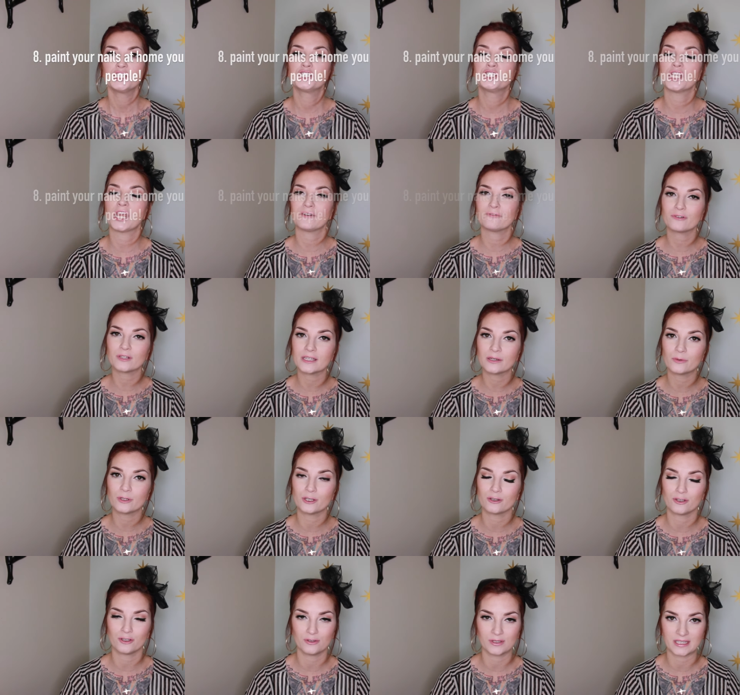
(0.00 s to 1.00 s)
Generally
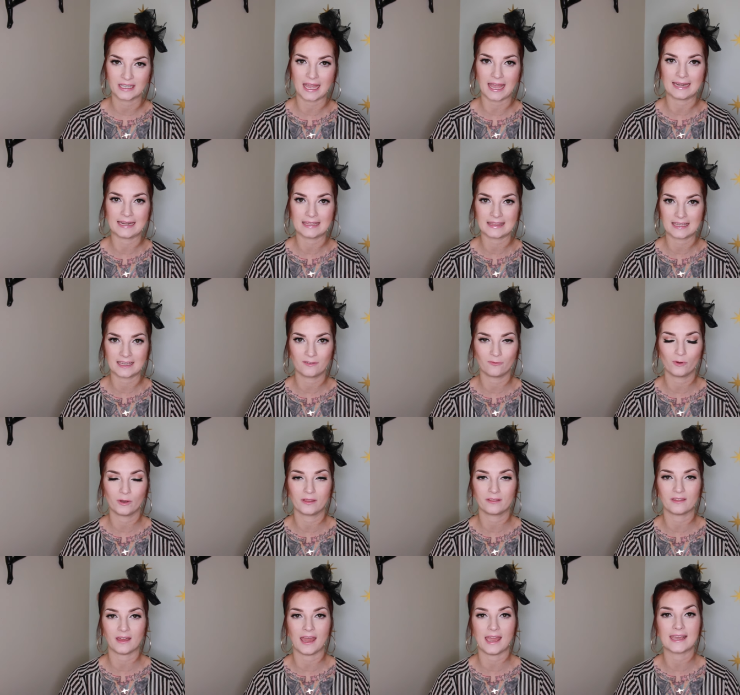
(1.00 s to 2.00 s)
when you're using anything
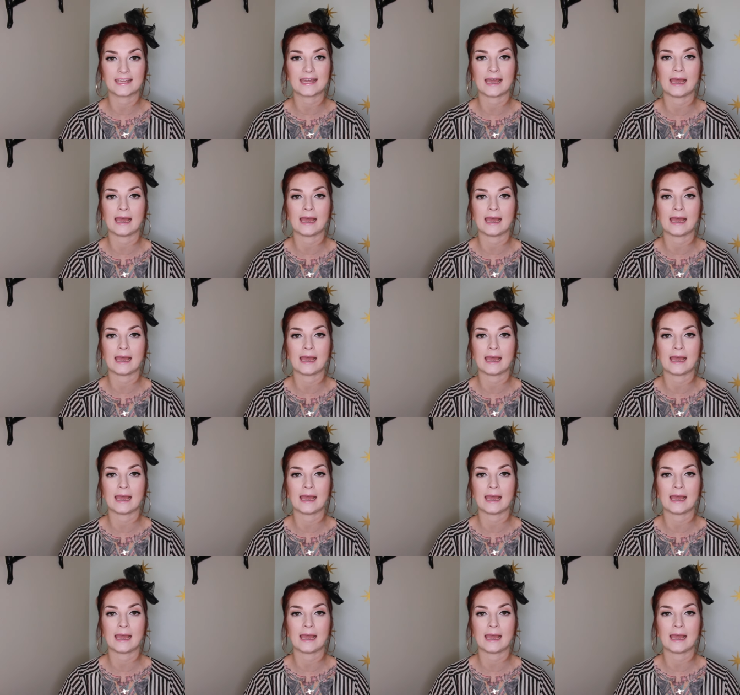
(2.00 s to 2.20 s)
with a